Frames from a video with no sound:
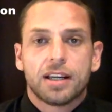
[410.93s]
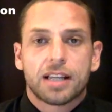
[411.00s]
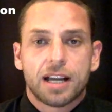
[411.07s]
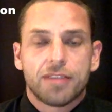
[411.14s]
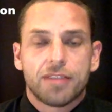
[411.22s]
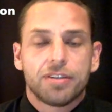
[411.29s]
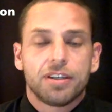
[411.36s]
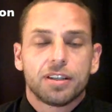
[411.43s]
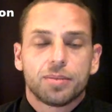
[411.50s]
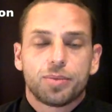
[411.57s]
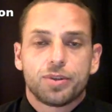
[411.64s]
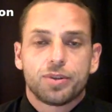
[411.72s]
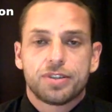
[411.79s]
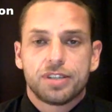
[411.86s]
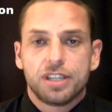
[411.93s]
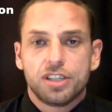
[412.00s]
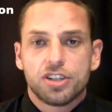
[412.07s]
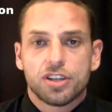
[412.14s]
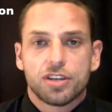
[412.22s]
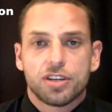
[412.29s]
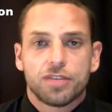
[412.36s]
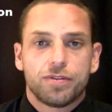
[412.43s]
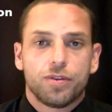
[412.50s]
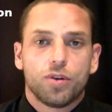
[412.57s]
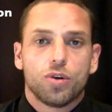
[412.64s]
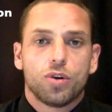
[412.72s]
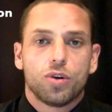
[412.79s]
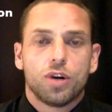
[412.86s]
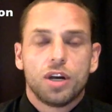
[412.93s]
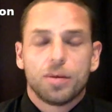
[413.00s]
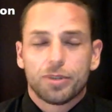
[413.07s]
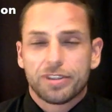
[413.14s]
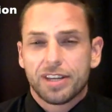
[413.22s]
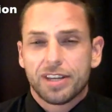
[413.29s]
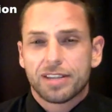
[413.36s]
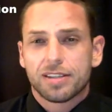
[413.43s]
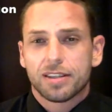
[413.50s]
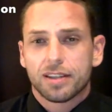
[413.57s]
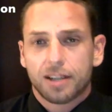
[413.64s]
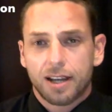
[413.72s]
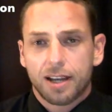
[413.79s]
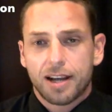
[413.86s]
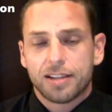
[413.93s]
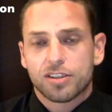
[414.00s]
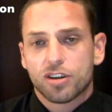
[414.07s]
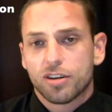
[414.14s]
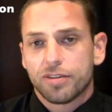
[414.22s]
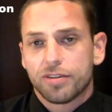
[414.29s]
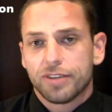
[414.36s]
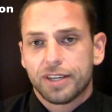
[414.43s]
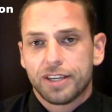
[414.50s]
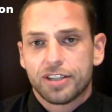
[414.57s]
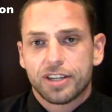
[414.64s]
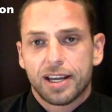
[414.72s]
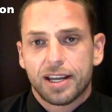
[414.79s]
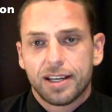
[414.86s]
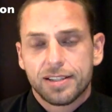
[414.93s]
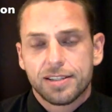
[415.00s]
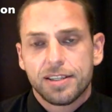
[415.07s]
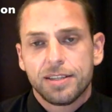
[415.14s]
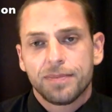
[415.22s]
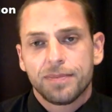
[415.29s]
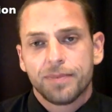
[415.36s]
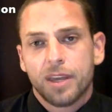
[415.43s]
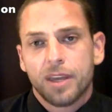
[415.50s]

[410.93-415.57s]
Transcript: governing the procedure for protecting the client's confidentiality.